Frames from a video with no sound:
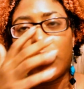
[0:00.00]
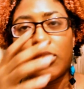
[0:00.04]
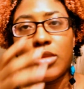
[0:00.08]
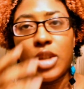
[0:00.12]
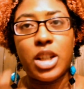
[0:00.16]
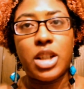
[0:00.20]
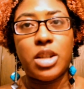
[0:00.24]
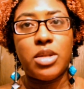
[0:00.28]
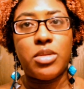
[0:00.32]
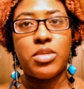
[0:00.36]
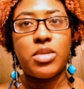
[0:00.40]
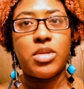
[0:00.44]

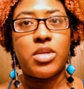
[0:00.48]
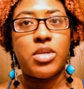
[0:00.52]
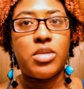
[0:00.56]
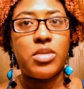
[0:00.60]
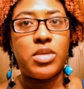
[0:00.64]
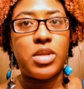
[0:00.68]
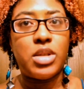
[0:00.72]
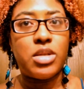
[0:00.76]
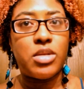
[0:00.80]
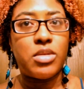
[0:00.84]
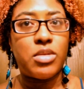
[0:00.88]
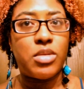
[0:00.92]
My hair was
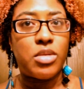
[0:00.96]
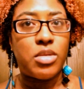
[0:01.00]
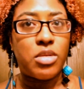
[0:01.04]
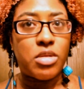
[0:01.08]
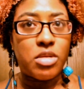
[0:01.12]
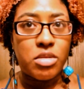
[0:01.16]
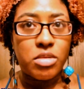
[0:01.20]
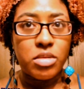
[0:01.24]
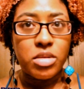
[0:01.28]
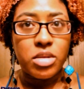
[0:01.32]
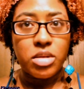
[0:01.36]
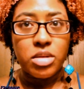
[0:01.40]
always quote
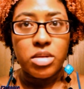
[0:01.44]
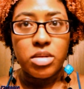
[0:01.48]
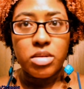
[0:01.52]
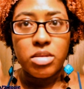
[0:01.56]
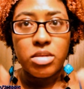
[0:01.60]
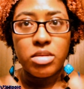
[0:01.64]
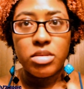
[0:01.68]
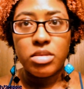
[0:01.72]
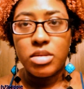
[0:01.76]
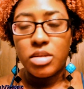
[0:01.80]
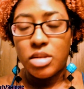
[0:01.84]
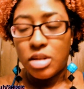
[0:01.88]
unquote
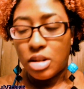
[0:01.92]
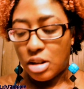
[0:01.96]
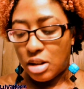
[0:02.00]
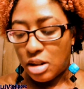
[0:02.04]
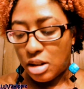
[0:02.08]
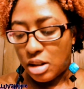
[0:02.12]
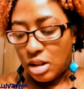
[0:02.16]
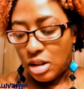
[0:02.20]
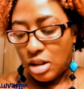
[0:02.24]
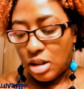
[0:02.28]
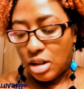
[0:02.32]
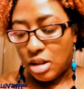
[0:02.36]
long.
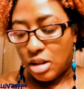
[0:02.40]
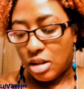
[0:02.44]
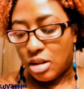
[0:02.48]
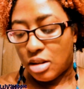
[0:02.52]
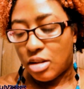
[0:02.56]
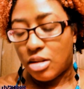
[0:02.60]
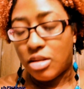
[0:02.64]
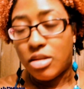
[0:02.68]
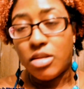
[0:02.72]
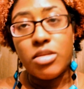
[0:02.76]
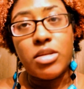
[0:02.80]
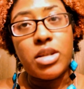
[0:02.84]

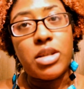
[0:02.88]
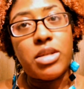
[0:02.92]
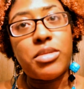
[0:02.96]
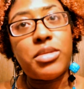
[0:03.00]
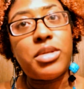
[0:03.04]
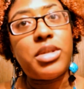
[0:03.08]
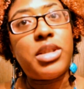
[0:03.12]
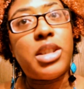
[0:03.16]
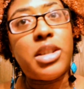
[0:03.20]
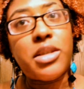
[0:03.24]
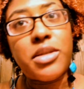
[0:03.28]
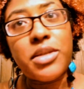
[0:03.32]
So I
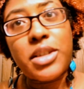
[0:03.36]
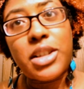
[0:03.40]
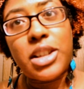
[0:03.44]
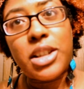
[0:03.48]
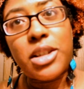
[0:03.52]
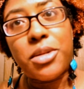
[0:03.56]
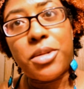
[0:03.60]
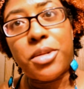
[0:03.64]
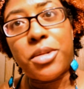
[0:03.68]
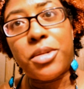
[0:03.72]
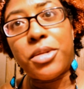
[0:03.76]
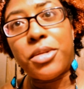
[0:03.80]
was
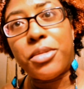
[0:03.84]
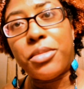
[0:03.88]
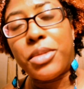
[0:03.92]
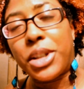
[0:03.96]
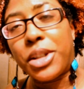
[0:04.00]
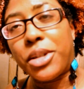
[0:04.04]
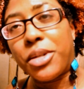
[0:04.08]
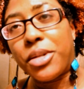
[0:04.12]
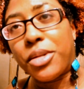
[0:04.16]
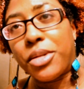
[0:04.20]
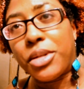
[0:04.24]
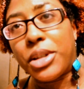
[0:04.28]
definitely called a
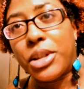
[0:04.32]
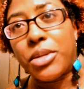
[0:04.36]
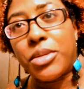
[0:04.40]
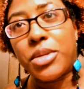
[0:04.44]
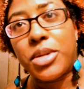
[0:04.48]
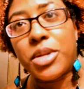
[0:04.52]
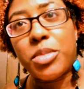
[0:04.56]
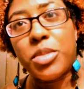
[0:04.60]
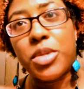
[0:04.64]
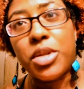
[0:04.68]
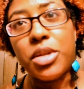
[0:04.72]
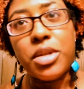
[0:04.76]
white girl. I
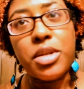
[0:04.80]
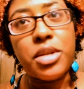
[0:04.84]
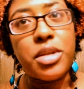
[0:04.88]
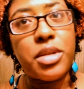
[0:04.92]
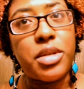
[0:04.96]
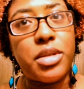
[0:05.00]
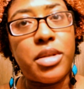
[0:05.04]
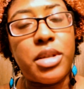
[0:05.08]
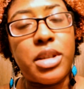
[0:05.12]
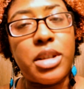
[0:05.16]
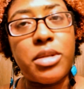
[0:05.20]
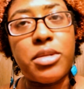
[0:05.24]
was
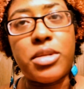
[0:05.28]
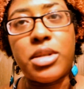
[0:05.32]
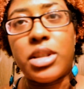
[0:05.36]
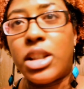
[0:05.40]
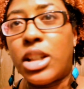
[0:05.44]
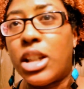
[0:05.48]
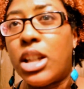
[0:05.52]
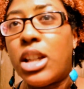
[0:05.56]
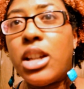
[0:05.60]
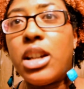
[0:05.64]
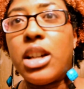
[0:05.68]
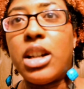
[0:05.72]
smart, I was a
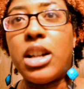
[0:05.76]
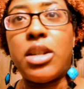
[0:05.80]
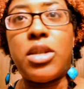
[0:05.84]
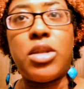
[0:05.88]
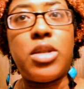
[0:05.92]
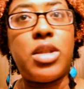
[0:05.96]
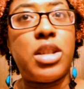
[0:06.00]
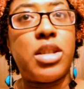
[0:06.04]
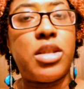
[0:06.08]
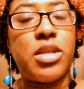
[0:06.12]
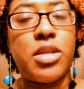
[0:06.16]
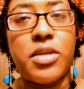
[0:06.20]
geek, I had
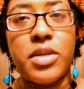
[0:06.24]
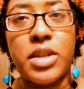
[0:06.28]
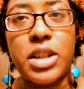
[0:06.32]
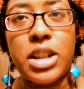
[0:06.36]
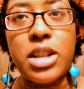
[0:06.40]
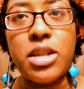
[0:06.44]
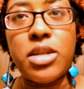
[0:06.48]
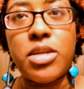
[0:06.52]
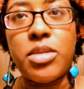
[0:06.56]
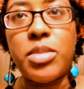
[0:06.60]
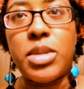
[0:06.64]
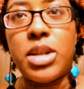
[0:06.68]
all that stuff
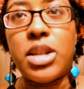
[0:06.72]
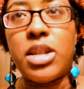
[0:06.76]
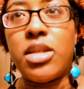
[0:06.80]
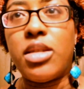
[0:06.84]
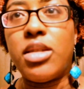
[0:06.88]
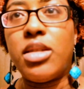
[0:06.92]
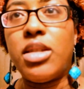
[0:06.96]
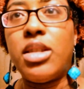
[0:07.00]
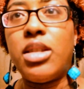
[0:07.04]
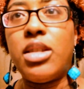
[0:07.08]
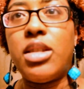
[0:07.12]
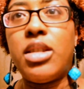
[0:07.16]
against
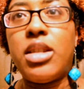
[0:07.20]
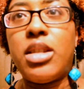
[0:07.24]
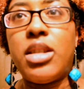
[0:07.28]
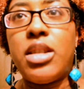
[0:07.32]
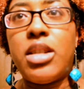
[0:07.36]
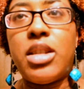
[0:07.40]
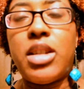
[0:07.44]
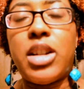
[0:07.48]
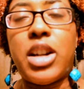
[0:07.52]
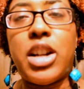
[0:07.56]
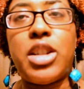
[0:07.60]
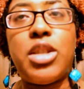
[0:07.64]
me.
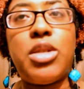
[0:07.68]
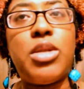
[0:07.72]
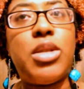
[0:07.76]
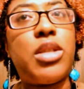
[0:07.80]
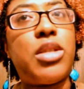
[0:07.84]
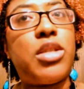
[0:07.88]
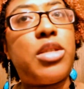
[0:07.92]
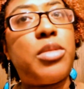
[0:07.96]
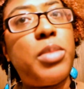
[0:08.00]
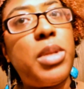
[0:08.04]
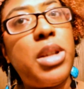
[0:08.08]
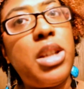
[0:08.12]
I knew
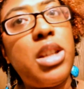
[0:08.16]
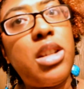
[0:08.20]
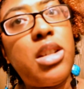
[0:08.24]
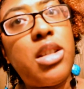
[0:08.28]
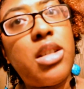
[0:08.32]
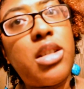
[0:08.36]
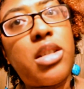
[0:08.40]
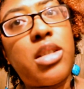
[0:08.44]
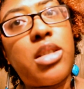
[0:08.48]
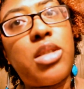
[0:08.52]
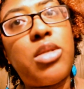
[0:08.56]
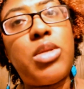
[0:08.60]
how to
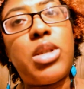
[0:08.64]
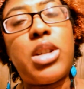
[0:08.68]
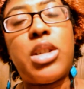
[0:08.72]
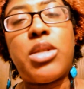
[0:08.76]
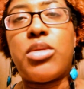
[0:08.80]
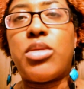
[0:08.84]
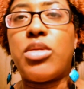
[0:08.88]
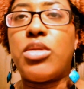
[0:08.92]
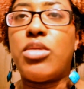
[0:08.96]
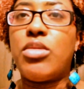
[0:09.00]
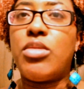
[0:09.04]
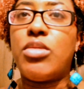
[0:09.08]
speak, I knew
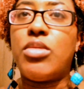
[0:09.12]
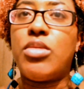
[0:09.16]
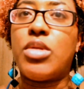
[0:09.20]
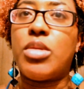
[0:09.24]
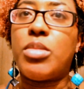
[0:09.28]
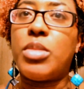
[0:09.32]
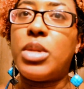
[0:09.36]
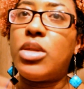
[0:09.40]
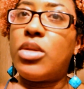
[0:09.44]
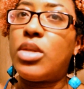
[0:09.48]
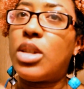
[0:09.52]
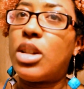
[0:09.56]
how to
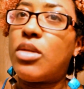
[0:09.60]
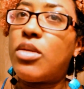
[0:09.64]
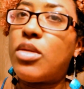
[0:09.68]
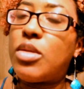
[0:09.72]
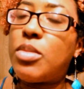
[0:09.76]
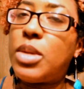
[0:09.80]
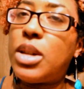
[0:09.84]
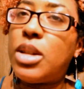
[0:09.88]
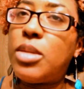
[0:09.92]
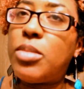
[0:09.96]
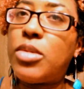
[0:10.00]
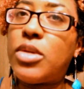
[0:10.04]
communicate
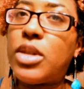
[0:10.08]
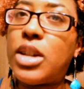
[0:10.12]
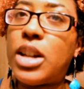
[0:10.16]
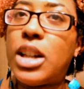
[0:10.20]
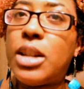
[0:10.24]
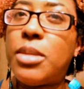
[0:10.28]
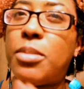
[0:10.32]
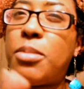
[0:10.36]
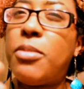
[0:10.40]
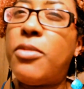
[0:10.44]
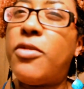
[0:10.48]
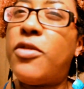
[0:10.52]
with people, I
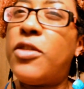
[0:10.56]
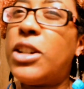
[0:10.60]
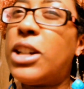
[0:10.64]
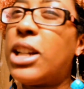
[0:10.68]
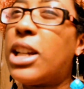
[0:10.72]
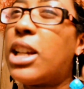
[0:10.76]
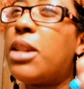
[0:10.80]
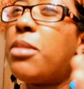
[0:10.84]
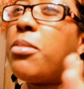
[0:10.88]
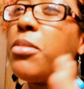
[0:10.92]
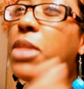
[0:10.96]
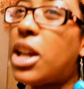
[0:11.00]
had
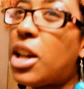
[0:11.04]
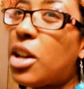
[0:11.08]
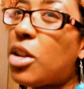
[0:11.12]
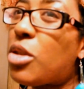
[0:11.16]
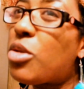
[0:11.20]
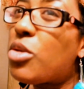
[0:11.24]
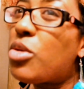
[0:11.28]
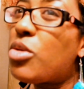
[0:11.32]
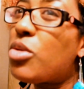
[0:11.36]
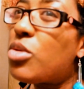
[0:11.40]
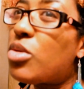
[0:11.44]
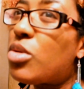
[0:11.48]
fucking
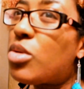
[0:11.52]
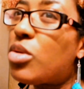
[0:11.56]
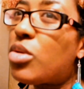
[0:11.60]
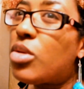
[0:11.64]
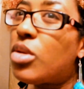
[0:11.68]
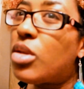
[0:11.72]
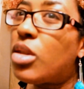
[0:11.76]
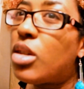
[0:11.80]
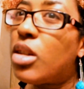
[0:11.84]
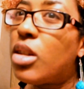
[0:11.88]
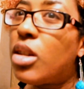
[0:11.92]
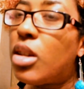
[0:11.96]

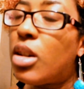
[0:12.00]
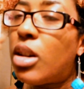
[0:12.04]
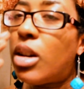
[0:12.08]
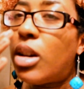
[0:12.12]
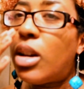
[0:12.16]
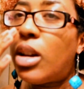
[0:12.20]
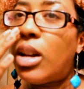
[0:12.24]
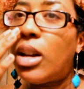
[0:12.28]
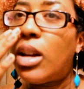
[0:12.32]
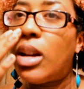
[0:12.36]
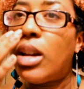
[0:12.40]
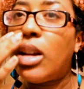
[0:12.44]
manners,
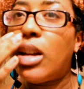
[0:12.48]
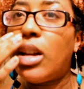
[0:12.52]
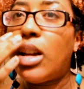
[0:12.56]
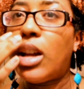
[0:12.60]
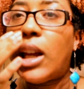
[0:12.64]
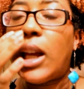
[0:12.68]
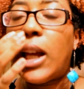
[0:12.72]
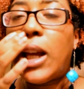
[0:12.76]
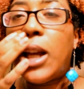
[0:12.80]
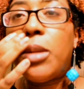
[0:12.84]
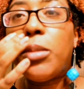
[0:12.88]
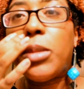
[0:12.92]

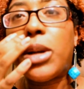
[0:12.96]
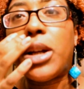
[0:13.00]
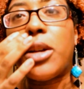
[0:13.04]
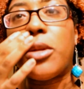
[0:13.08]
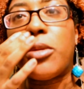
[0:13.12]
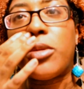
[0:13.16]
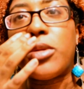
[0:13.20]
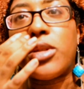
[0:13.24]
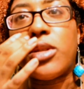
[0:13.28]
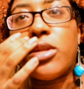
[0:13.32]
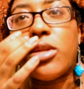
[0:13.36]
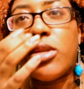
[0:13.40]
and my
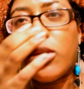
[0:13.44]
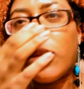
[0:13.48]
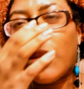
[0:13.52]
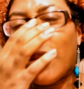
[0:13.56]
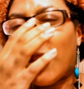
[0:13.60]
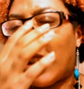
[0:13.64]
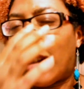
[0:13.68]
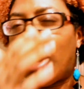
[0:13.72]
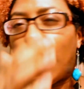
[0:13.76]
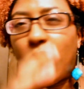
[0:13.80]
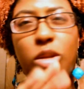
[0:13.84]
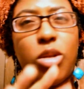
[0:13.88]
hair was long,
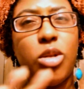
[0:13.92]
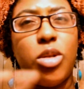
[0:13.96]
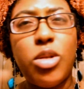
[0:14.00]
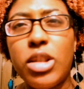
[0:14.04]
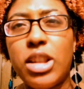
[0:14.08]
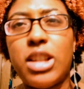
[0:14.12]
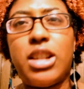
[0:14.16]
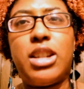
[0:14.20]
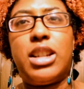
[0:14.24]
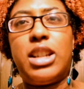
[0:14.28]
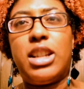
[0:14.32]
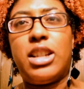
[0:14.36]
so I had all
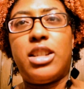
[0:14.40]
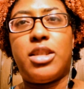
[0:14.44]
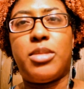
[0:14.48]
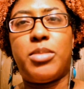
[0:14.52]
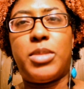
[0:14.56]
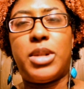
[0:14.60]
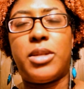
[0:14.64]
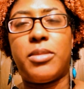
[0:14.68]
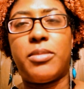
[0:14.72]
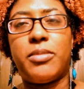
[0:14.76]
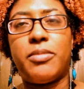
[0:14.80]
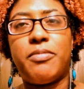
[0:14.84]
that
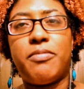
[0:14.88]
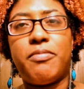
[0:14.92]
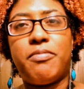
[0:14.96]
against me.